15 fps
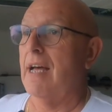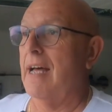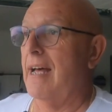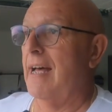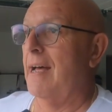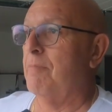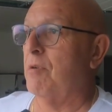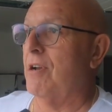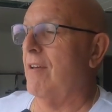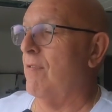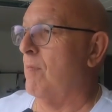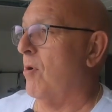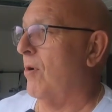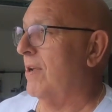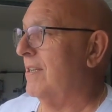uh, but
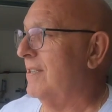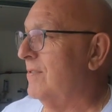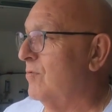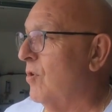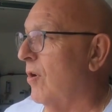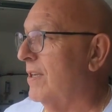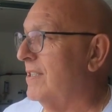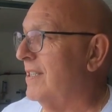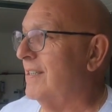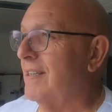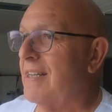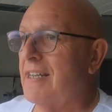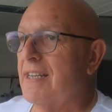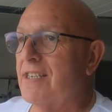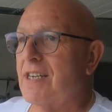never mind. Right,
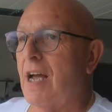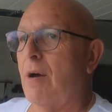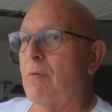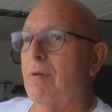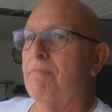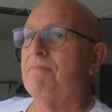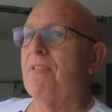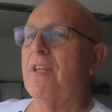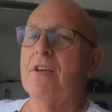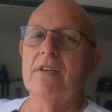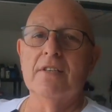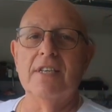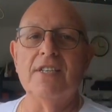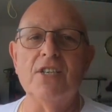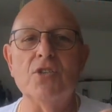so
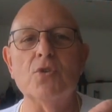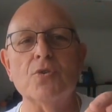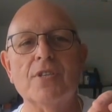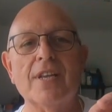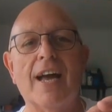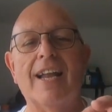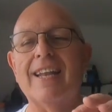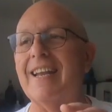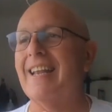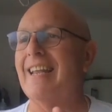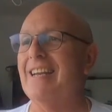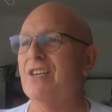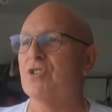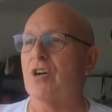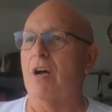this is just a
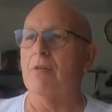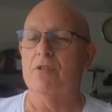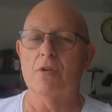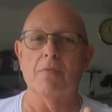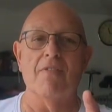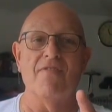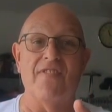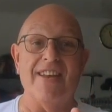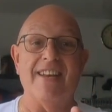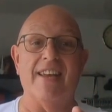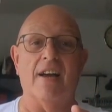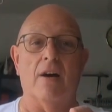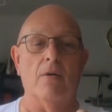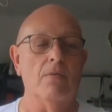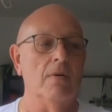little intro to a
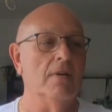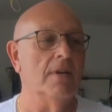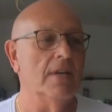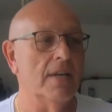video